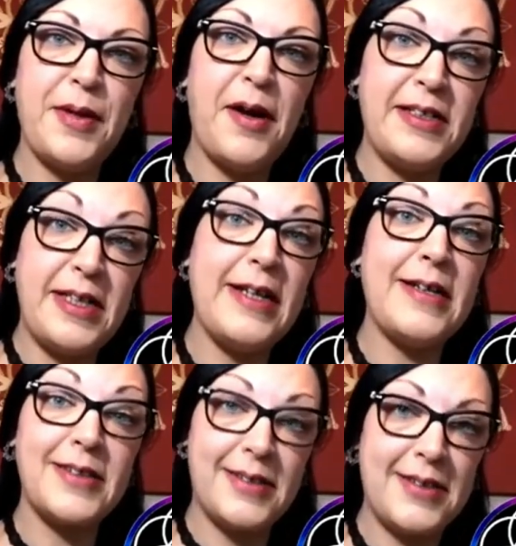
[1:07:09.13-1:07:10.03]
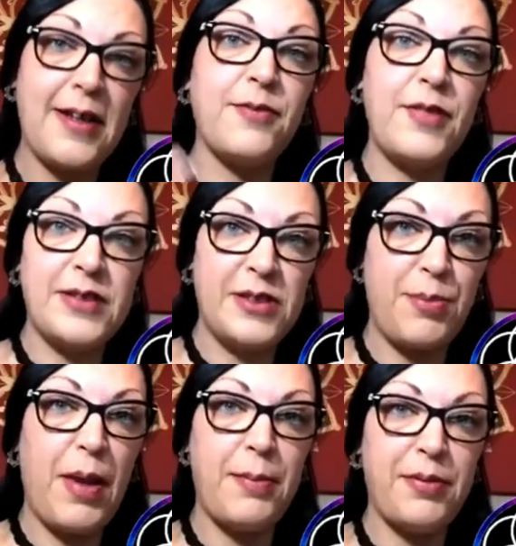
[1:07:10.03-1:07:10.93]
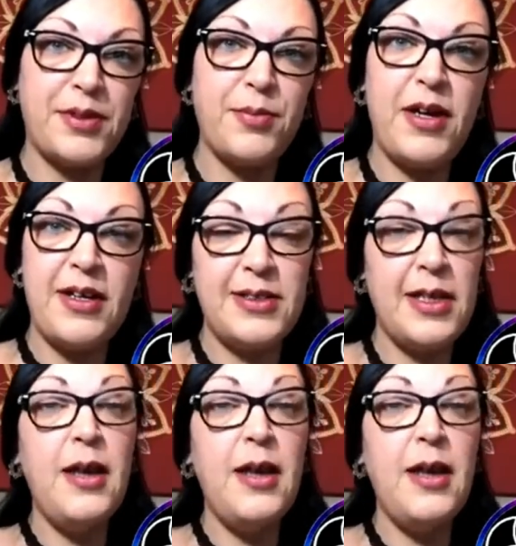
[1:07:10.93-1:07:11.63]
ideas and stuff into people's minds.